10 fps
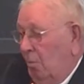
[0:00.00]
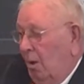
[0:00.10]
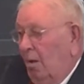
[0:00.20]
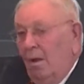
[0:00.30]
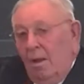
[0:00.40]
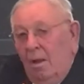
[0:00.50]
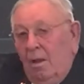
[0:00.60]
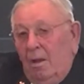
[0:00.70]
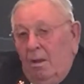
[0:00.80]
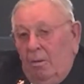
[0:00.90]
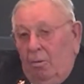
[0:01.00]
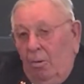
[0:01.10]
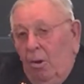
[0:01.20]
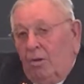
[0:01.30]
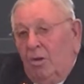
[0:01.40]
Well,
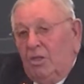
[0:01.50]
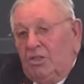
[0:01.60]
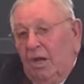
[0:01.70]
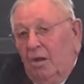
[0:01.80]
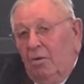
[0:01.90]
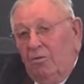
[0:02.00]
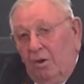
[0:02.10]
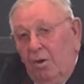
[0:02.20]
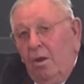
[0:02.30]
we went to the sales,